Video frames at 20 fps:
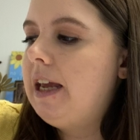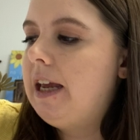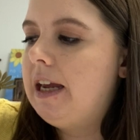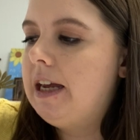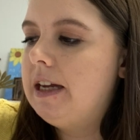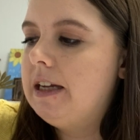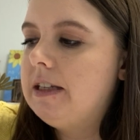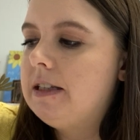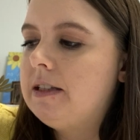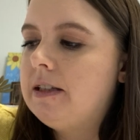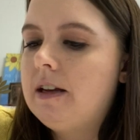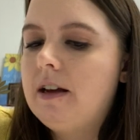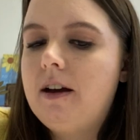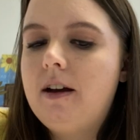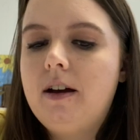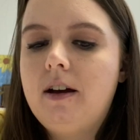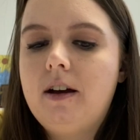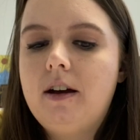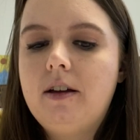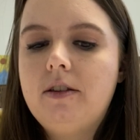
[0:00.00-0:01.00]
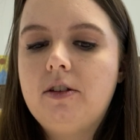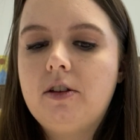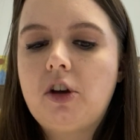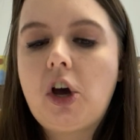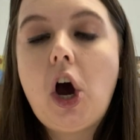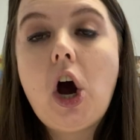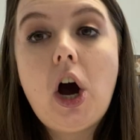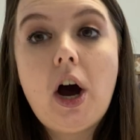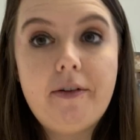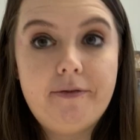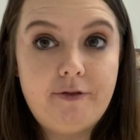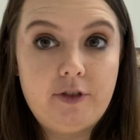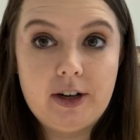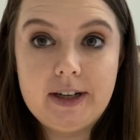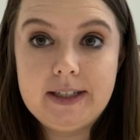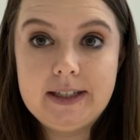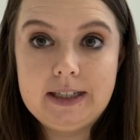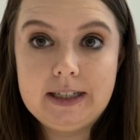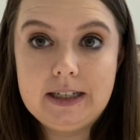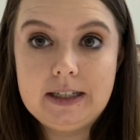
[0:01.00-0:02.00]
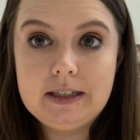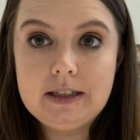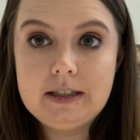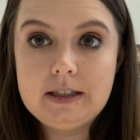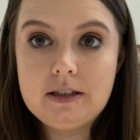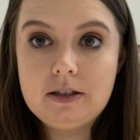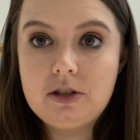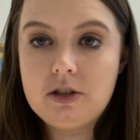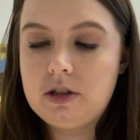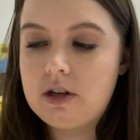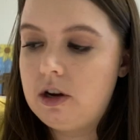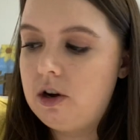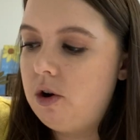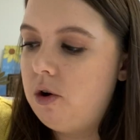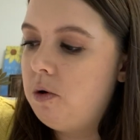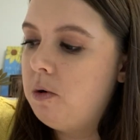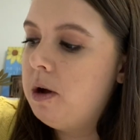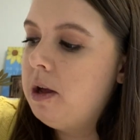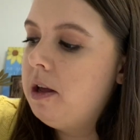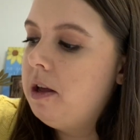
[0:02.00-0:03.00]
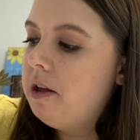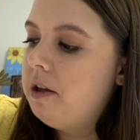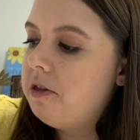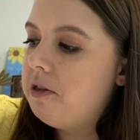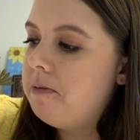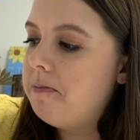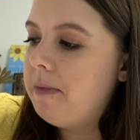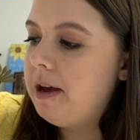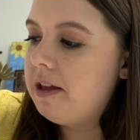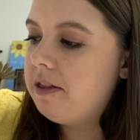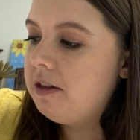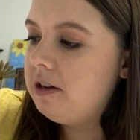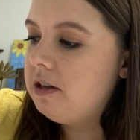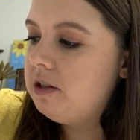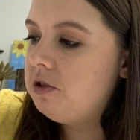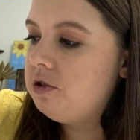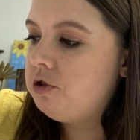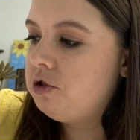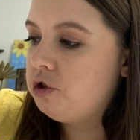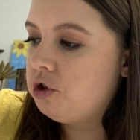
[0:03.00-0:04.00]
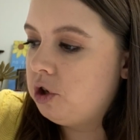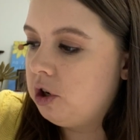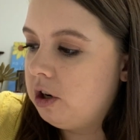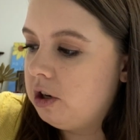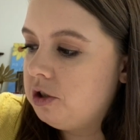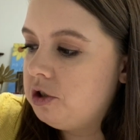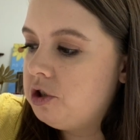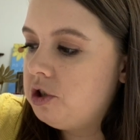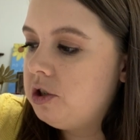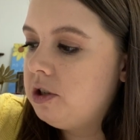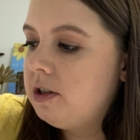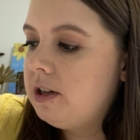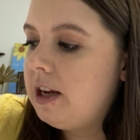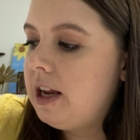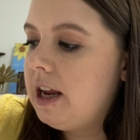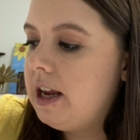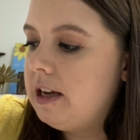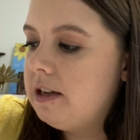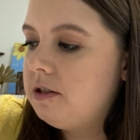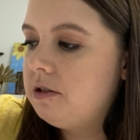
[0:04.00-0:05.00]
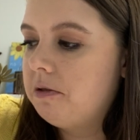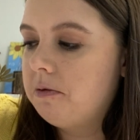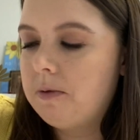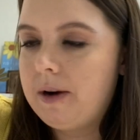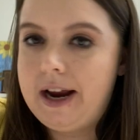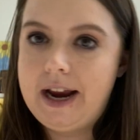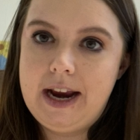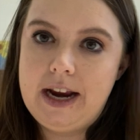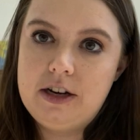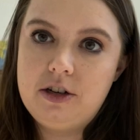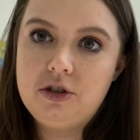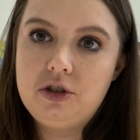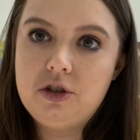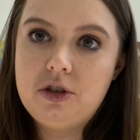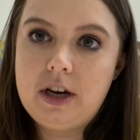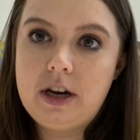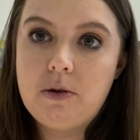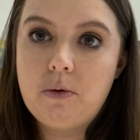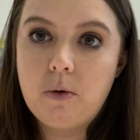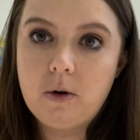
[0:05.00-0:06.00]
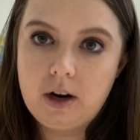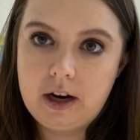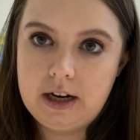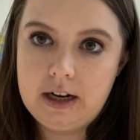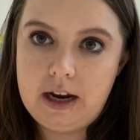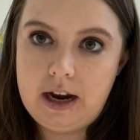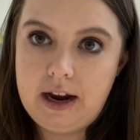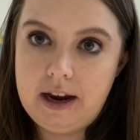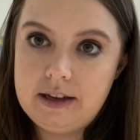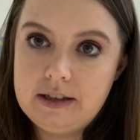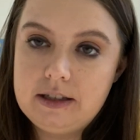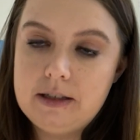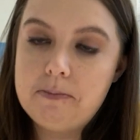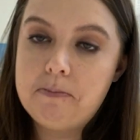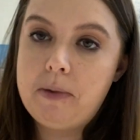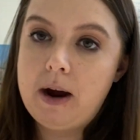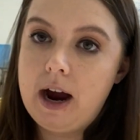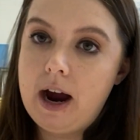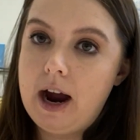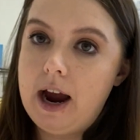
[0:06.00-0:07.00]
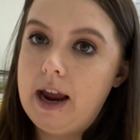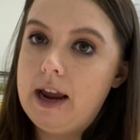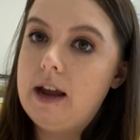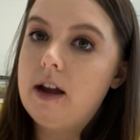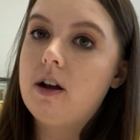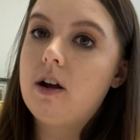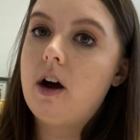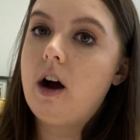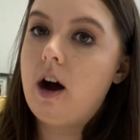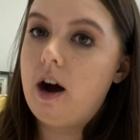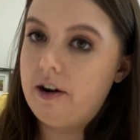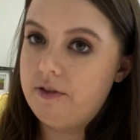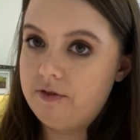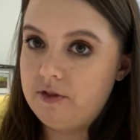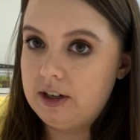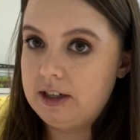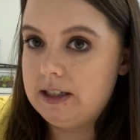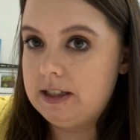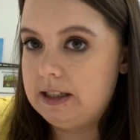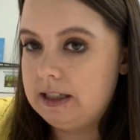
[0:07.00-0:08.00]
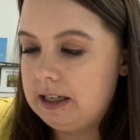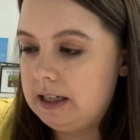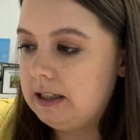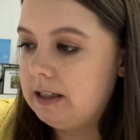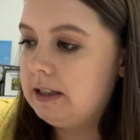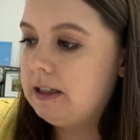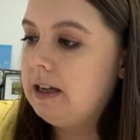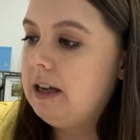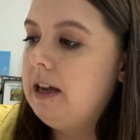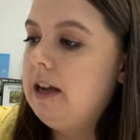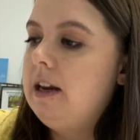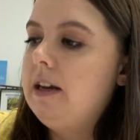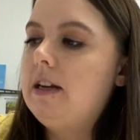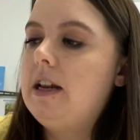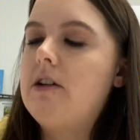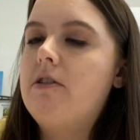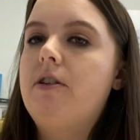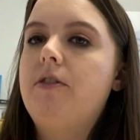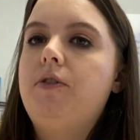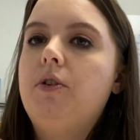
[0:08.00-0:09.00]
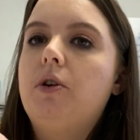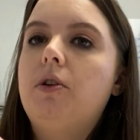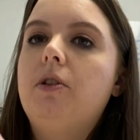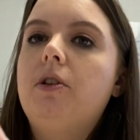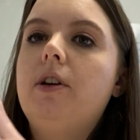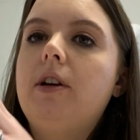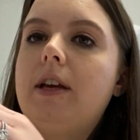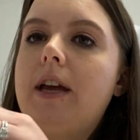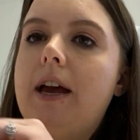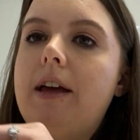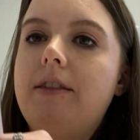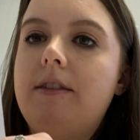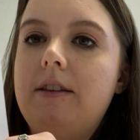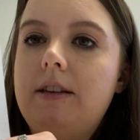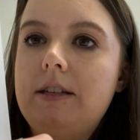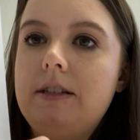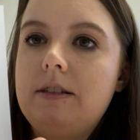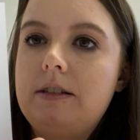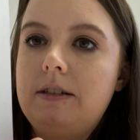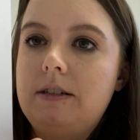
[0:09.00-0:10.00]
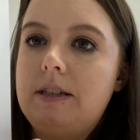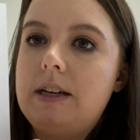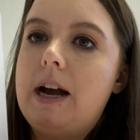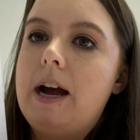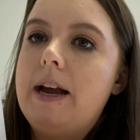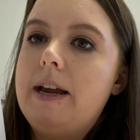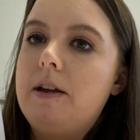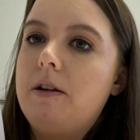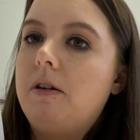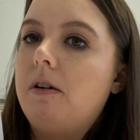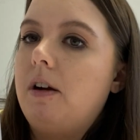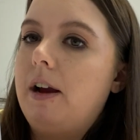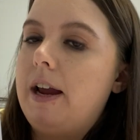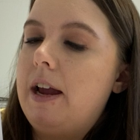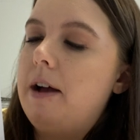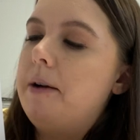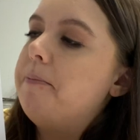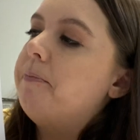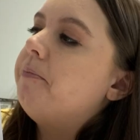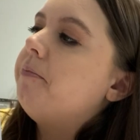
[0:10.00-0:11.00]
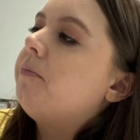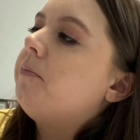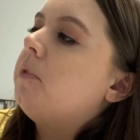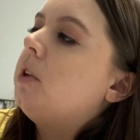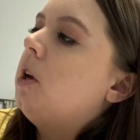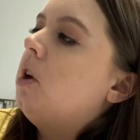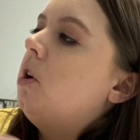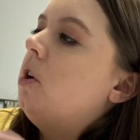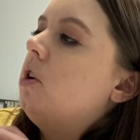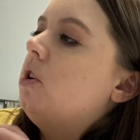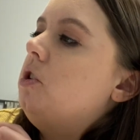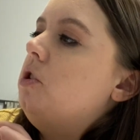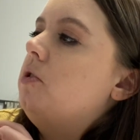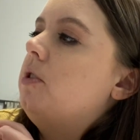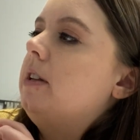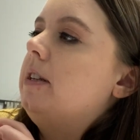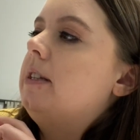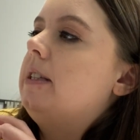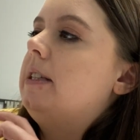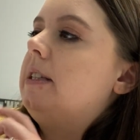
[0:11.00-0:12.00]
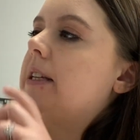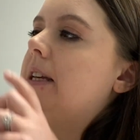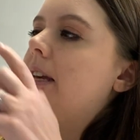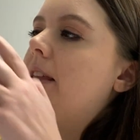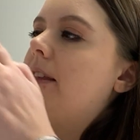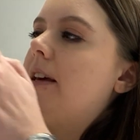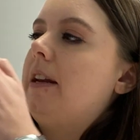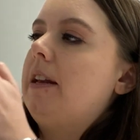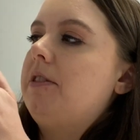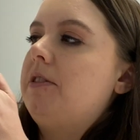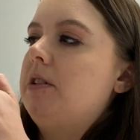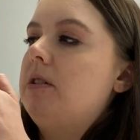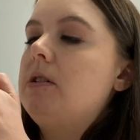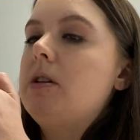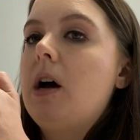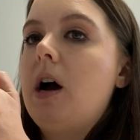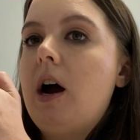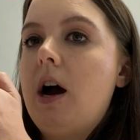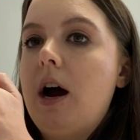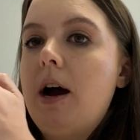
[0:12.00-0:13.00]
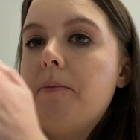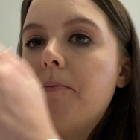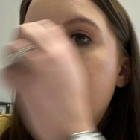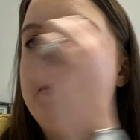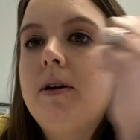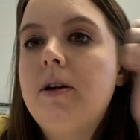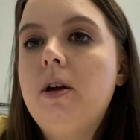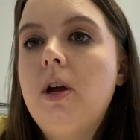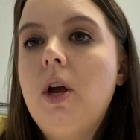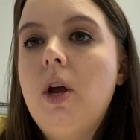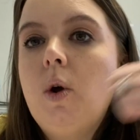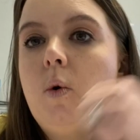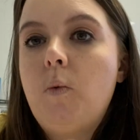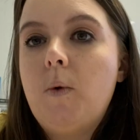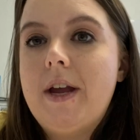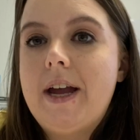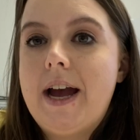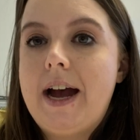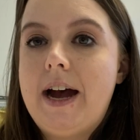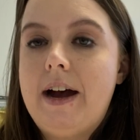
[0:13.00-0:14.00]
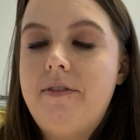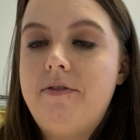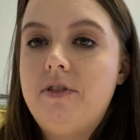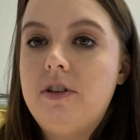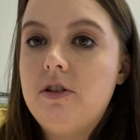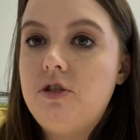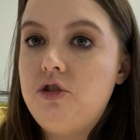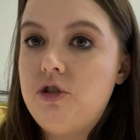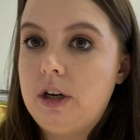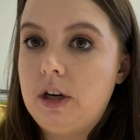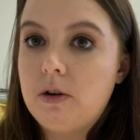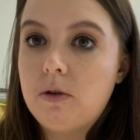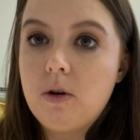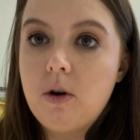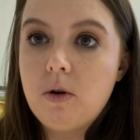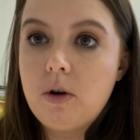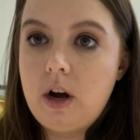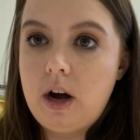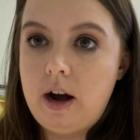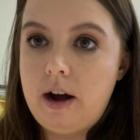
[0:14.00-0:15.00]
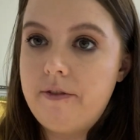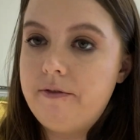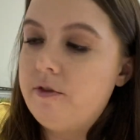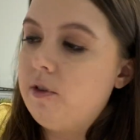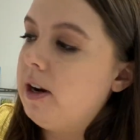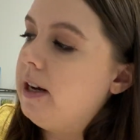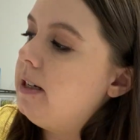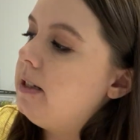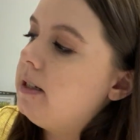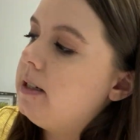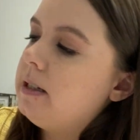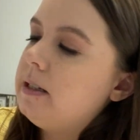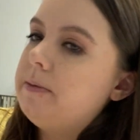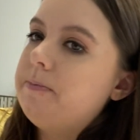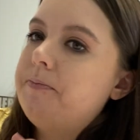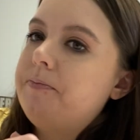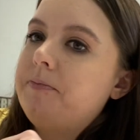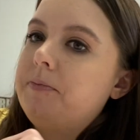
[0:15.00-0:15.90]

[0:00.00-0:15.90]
is conferences. So the Methodist Church is arranged and organized by conferences. Now, if you'll look at this diagram, you can see that at the top, we have the General Conference.